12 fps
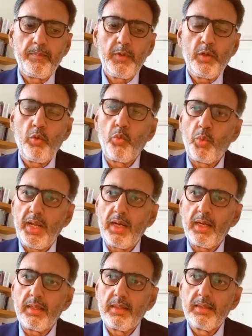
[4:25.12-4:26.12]

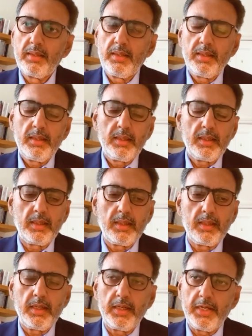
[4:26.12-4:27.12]
will
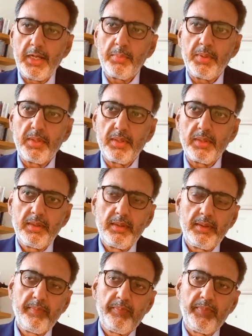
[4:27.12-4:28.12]
enable
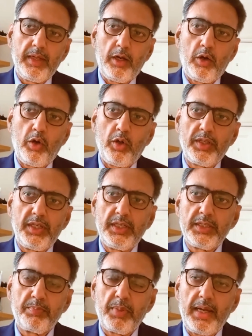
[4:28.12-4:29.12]
all
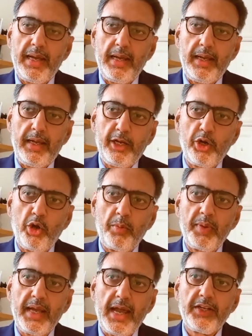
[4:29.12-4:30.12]
these
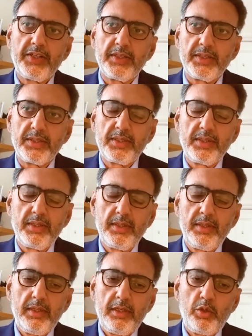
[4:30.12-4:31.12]
economic actors
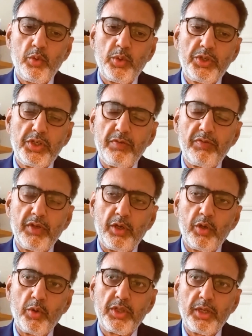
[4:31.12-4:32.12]
to achieve the
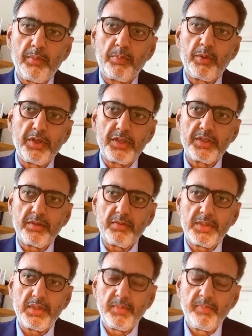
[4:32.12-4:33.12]
growth and productivity.